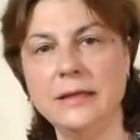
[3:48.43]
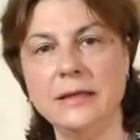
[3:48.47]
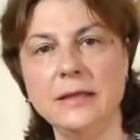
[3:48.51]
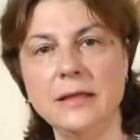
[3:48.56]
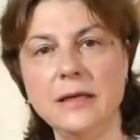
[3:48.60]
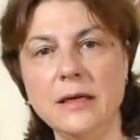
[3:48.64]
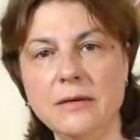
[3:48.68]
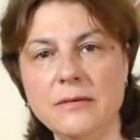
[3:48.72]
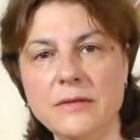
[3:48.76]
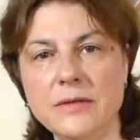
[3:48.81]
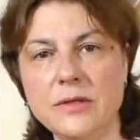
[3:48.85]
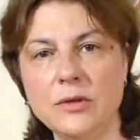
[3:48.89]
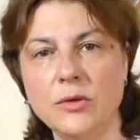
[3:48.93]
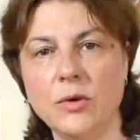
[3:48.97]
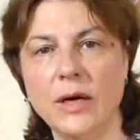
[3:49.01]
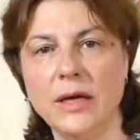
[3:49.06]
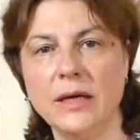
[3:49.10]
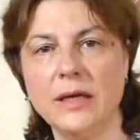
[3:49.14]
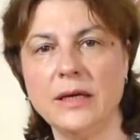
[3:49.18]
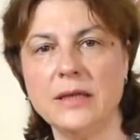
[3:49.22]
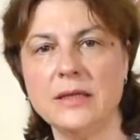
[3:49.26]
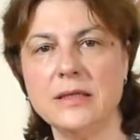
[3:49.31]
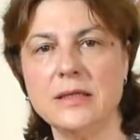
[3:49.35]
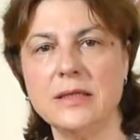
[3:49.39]
enough so I
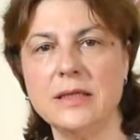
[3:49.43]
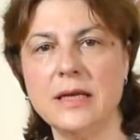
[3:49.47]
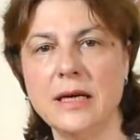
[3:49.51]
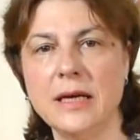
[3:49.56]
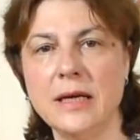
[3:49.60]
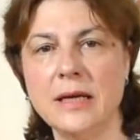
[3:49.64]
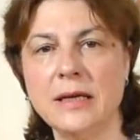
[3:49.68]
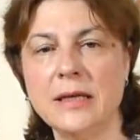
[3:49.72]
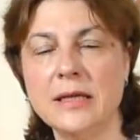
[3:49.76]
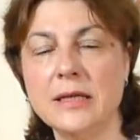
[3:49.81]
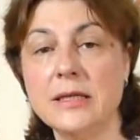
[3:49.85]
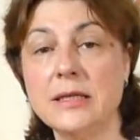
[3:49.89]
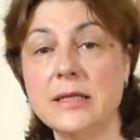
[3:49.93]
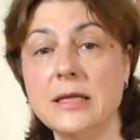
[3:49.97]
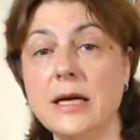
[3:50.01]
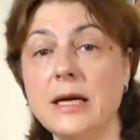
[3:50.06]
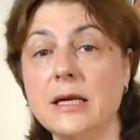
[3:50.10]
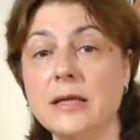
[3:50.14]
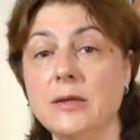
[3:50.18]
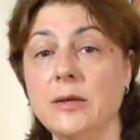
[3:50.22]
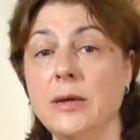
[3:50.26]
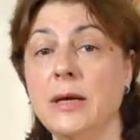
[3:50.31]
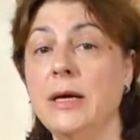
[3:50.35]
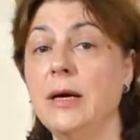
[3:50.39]
can
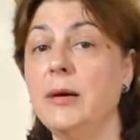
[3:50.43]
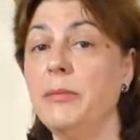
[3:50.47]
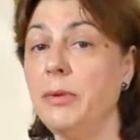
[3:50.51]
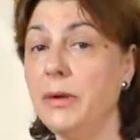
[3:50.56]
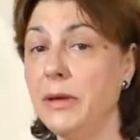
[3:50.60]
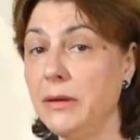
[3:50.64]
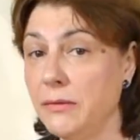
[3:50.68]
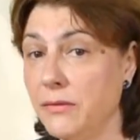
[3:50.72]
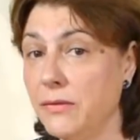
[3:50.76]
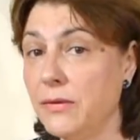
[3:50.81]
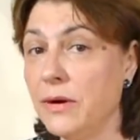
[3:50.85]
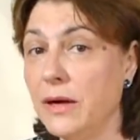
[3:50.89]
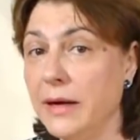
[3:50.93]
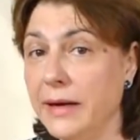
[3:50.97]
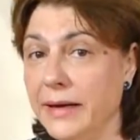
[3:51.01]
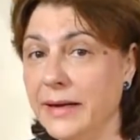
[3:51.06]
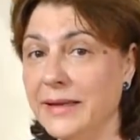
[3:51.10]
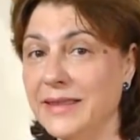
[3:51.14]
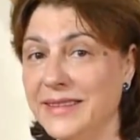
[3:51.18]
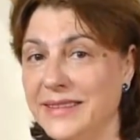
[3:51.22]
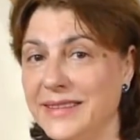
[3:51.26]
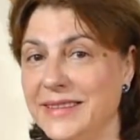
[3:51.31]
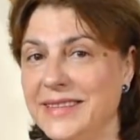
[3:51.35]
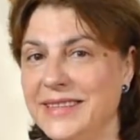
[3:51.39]
start pan
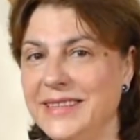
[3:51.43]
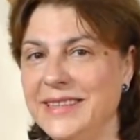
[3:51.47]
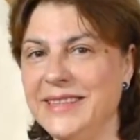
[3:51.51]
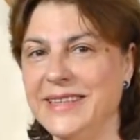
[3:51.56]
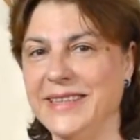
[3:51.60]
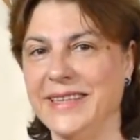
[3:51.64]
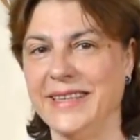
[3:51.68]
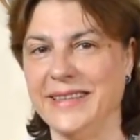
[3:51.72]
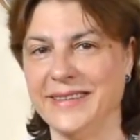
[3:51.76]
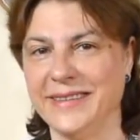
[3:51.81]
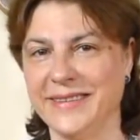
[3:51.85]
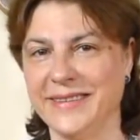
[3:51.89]
frying the chicken.